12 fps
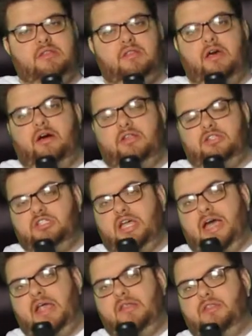they'll just
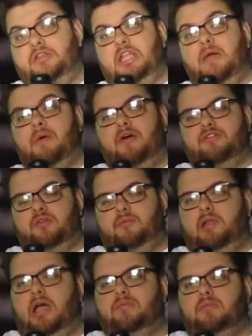add the debuffs from
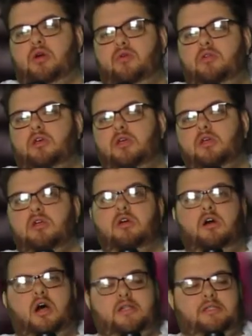Diamond mode
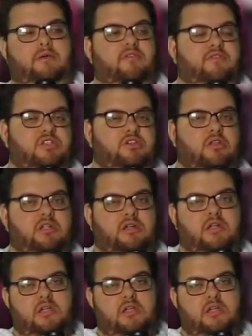on top of each other.